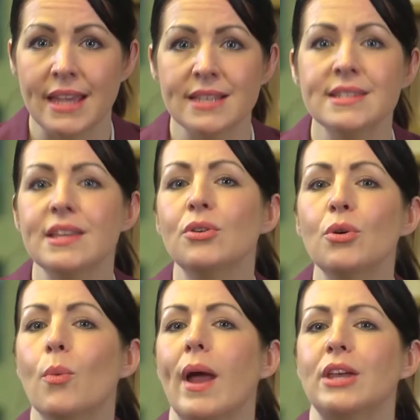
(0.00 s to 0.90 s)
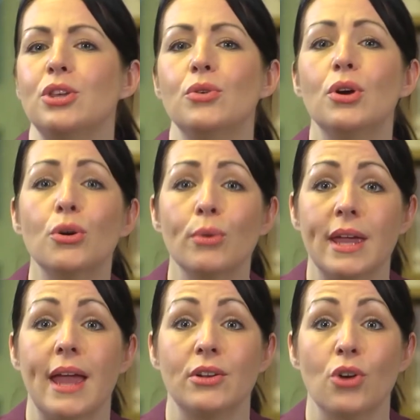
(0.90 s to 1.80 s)
Is there a way you could
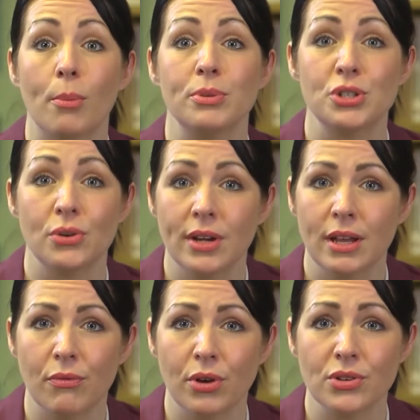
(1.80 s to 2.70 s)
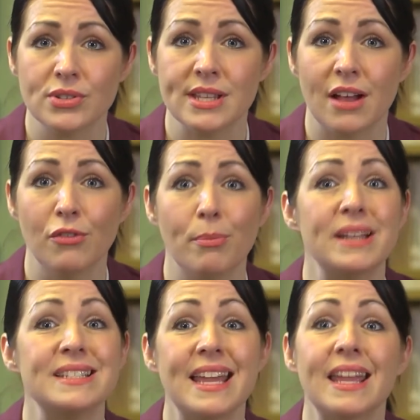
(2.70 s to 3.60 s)
create an opportunity for yourself
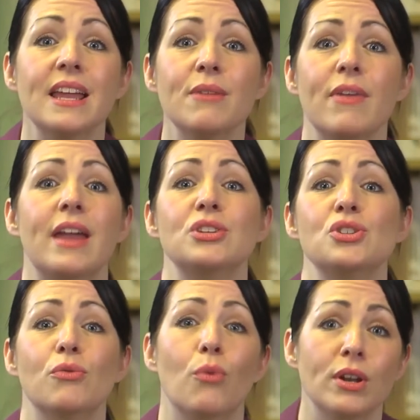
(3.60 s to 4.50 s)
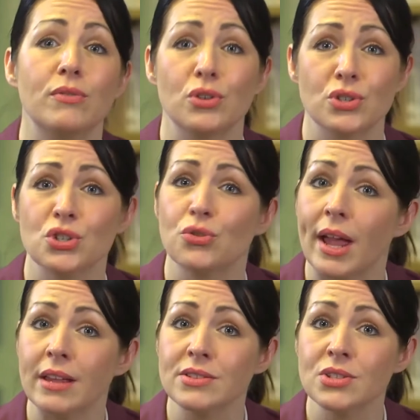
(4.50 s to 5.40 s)
by taking advantage of one of your
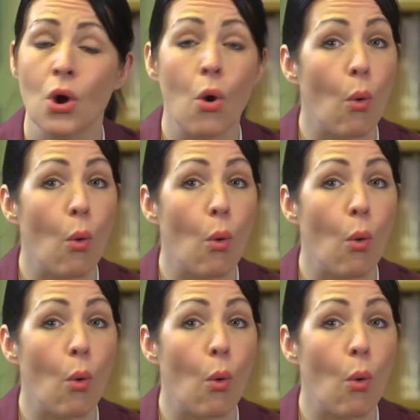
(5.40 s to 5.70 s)
strengths